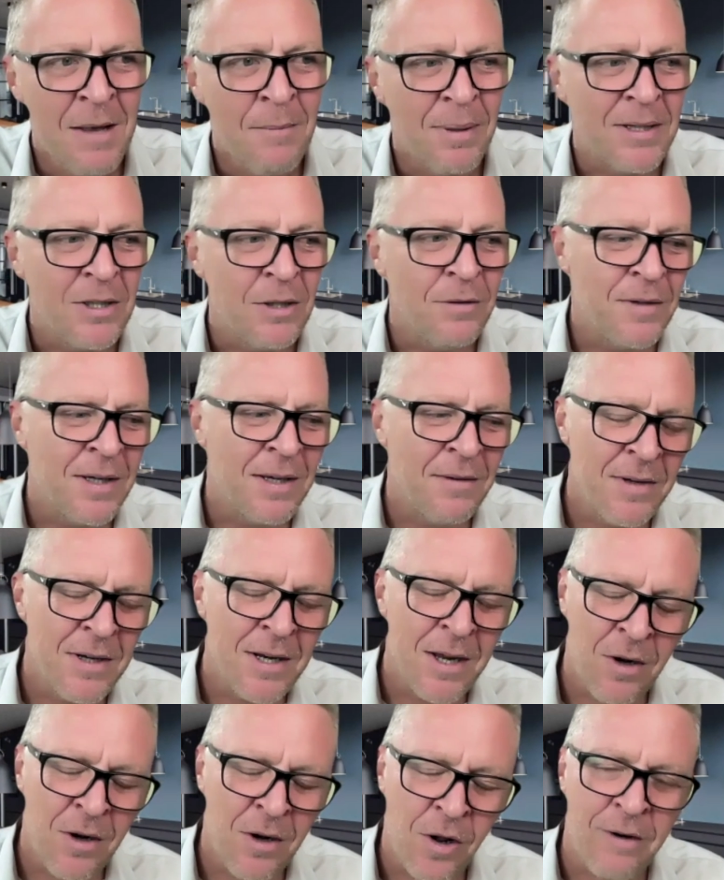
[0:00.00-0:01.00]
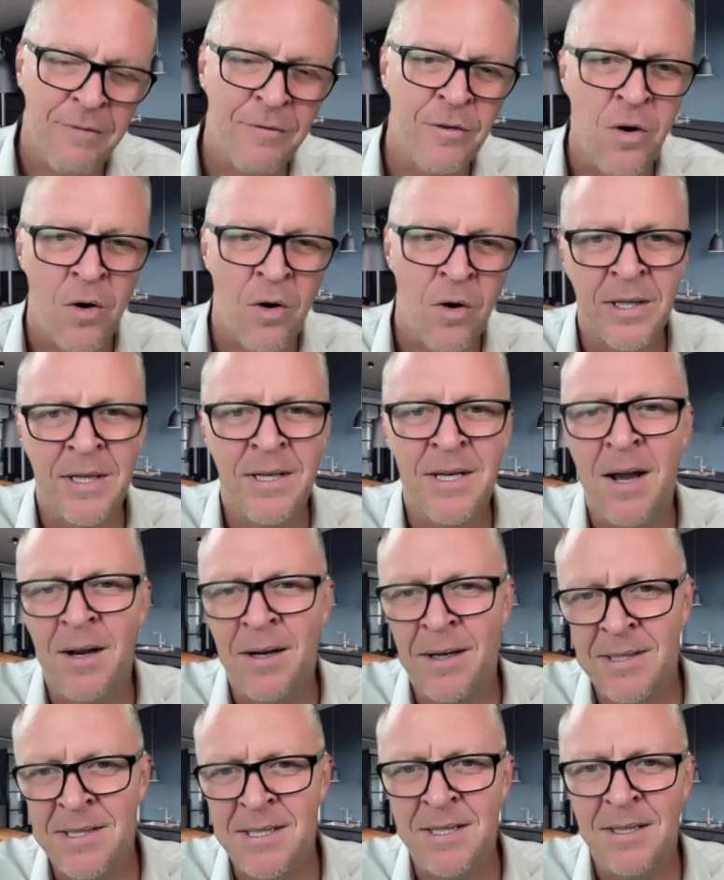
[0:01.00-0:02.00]
But you've given a lot of golden
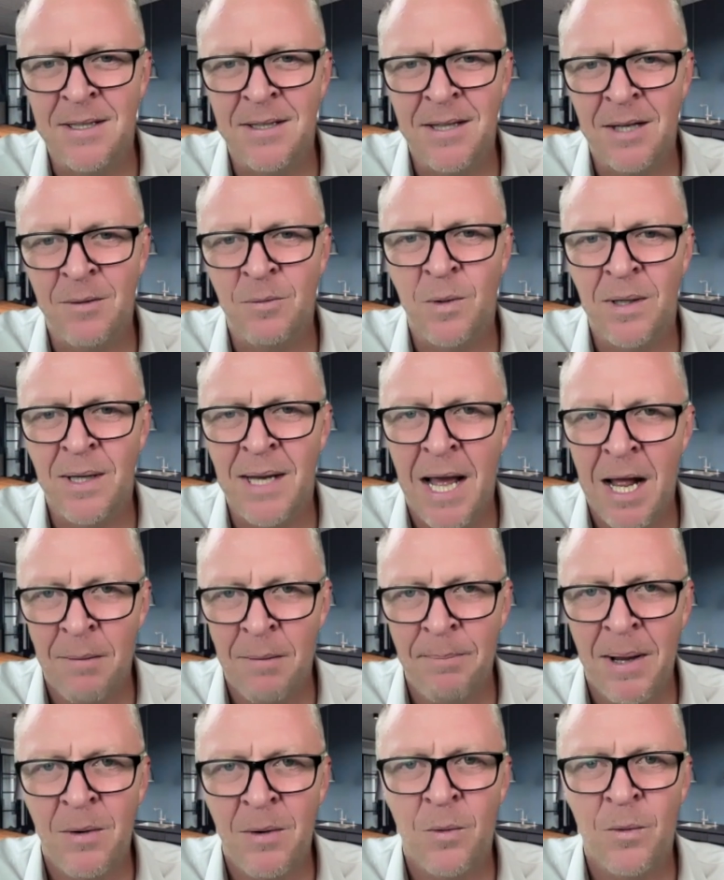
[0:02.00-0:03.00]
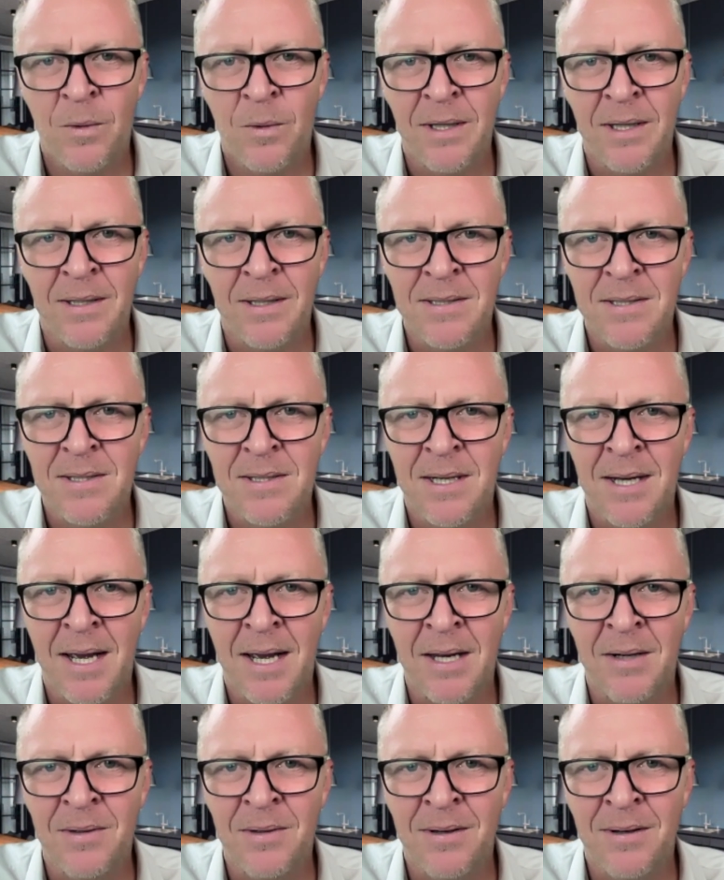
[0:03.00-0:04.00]
nuggets here that will help our audience,
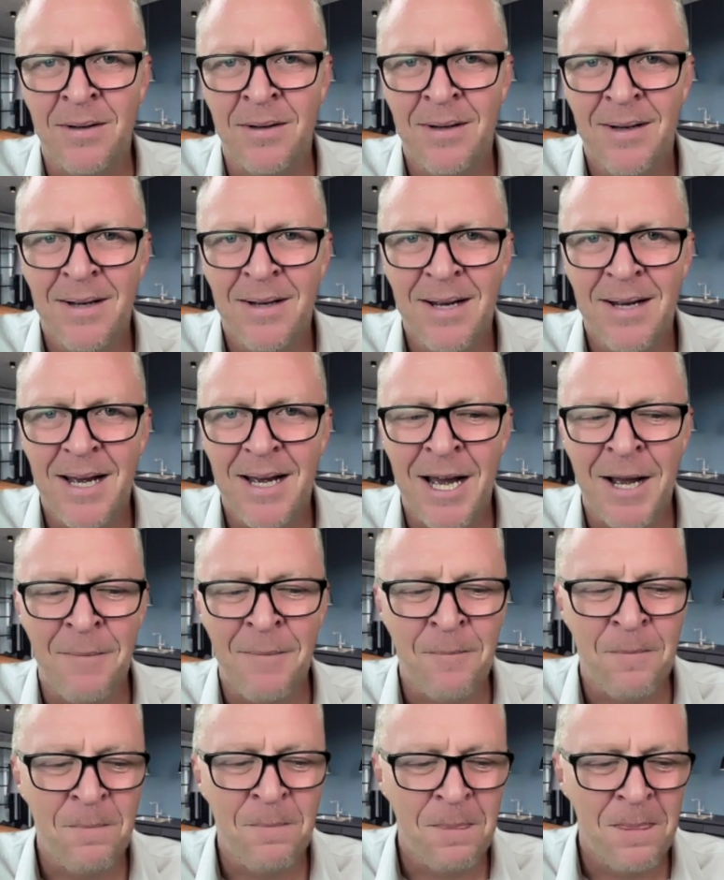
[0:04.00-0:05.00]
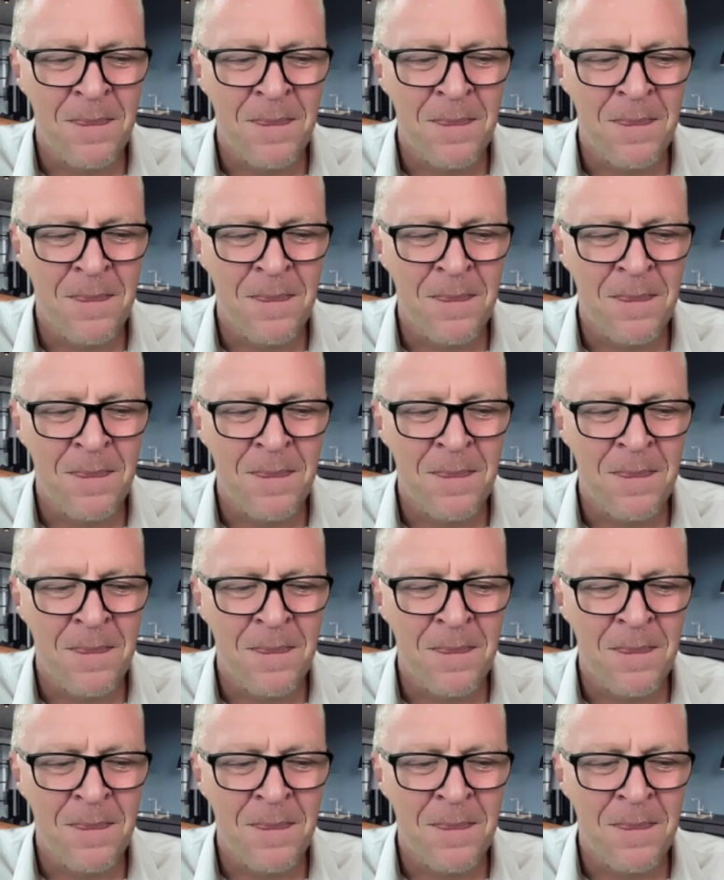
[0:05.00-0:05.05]
Adrian. Um,